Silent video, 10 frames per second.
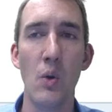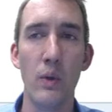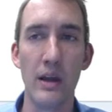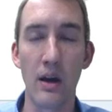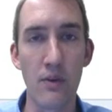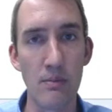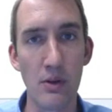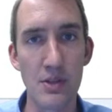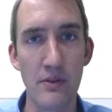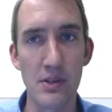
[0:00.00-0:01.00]
We covered
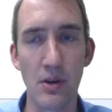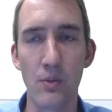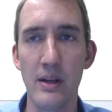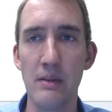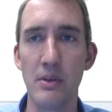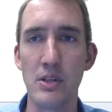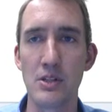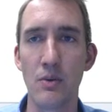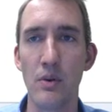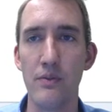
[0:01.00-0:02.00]
most of this already, but just
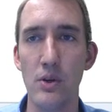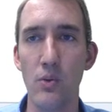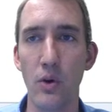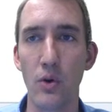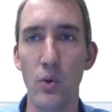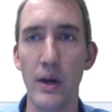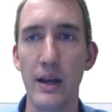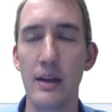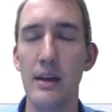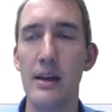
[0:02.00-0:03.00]
to review real quick.